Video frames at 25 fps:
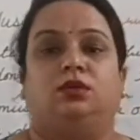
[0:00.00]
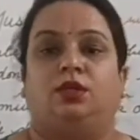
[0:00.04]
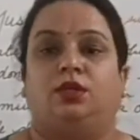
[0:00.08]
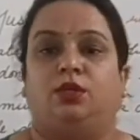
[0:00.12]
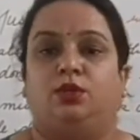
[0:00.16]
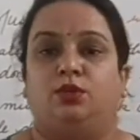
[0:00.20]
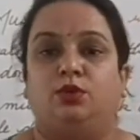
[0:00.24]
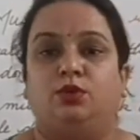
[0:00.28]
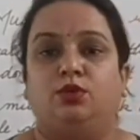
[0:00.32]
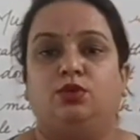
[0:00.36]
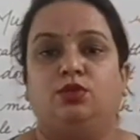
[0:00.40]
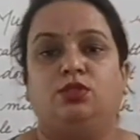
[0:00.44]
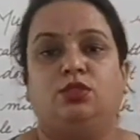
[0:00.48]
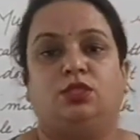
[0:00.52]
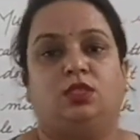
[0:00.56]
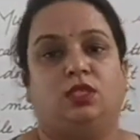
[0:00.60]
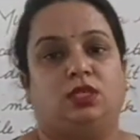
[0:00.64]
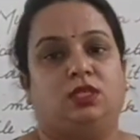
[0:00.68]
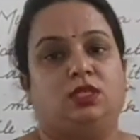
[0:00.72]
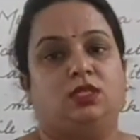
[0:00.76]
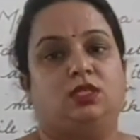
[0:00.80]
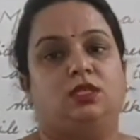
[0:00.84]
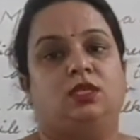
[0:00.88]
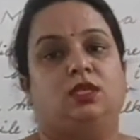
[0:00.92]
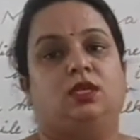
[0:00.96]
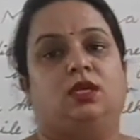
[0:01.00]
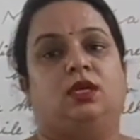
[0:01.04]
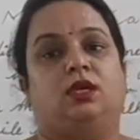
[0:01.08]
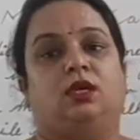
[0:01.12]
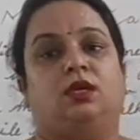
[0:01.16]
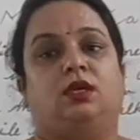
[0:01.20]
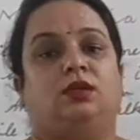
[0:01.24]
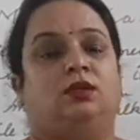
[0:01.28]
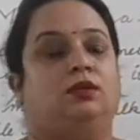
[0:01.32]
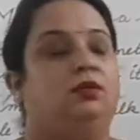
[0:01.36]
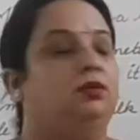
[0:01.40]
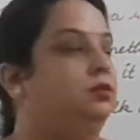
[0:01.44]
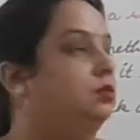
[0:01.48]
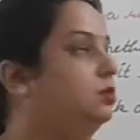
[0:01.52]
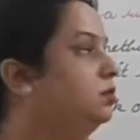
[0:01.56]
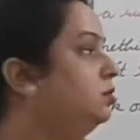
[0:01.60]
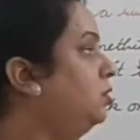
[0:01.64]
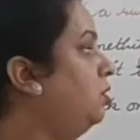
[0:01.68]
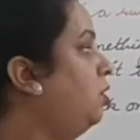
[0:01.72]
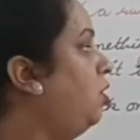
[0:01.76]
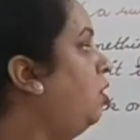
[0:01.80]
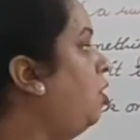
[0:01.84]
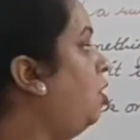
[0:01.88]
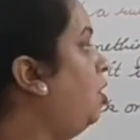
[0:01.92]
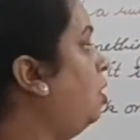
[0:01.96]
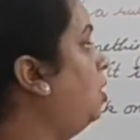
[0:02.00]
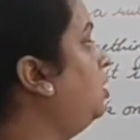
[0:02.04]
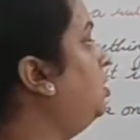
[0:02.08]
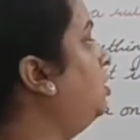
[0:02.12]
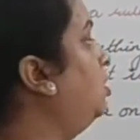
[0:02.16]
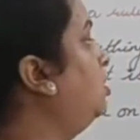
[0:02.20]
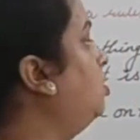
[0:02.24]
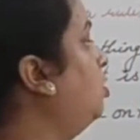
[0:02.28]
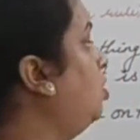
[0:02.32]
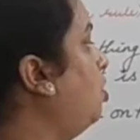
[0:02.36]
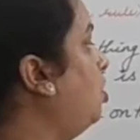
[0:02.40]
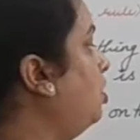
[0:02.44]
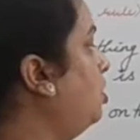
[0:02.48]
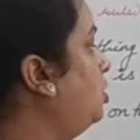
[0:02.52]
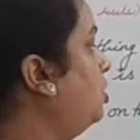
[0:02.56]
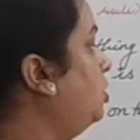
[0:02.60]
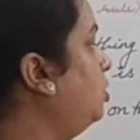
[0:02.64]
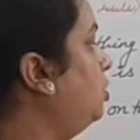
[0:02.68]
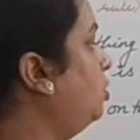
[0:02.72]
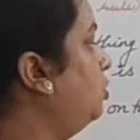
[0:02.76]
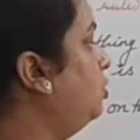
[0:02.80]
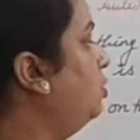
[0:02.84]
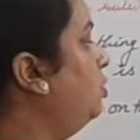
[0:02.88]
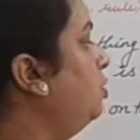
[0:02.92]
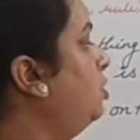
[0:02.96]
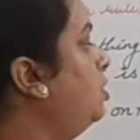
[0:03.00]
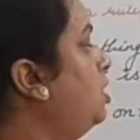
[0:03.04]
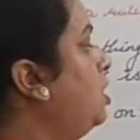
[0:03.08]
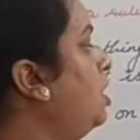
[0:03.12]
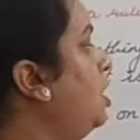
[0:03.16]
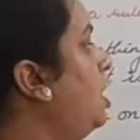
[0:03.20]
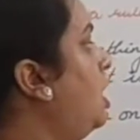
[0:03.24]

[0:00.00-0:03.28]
use this ought not to